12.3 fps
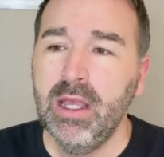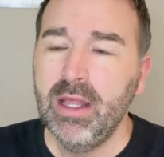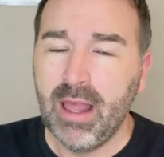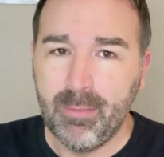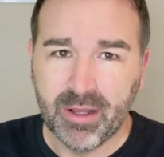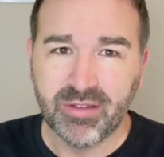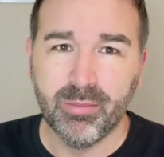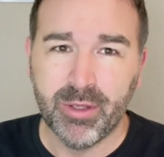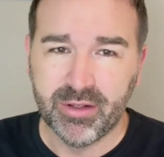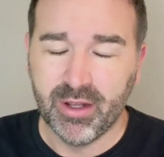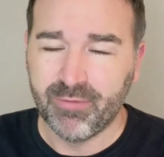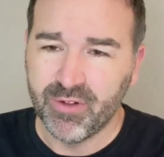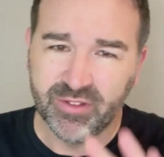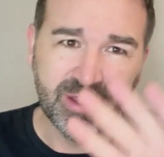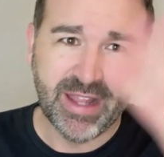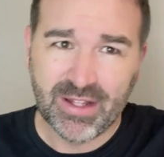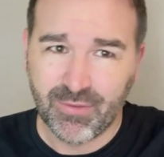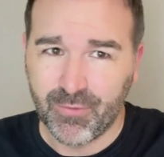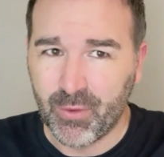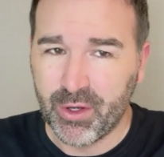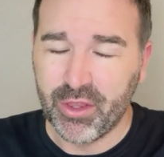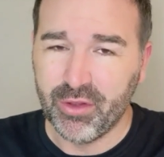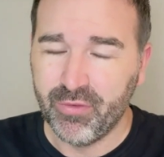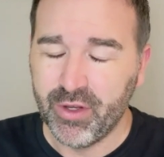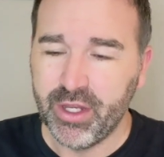That makes a big difference, and that's for
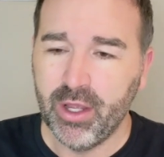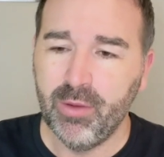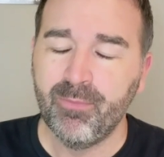another video.